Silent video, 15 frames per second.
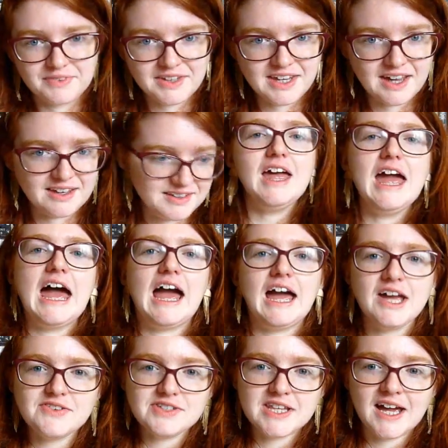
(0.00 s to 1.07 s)
Yeah.
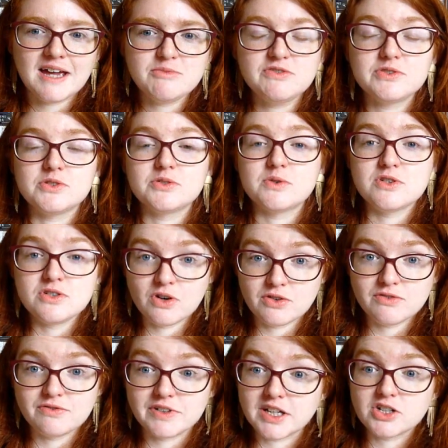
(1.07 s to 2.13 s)
After that, I moved on to a
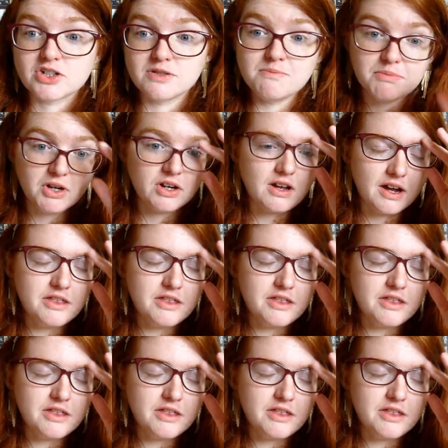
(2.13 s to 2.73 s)
non-fiction book.